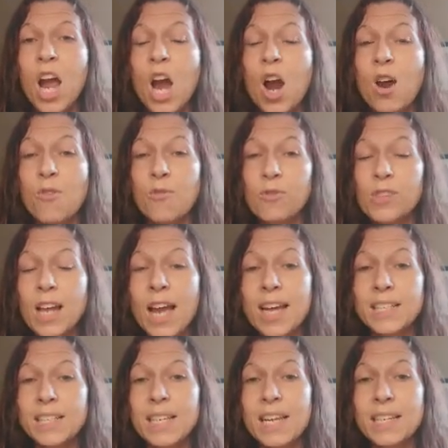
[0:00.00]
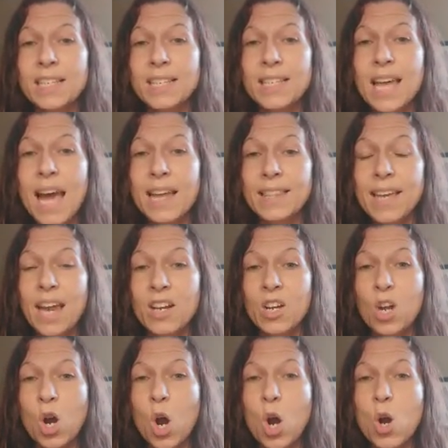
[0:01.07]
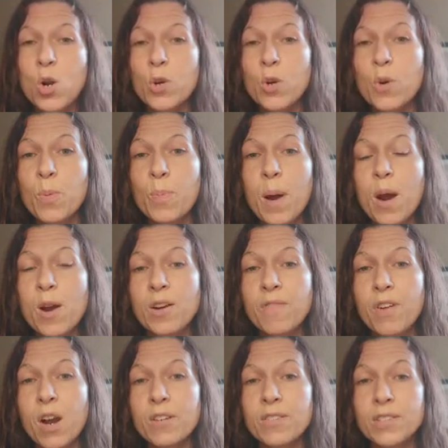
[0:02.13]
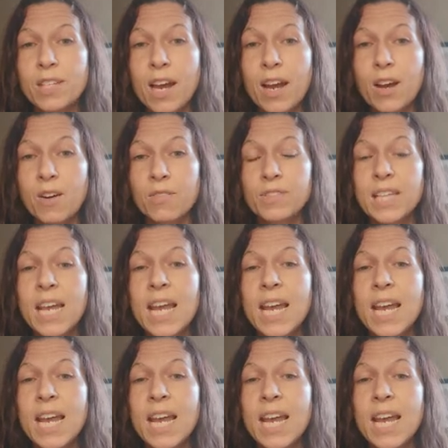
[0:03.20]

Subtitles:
Our flesh is that carnal part of ourselves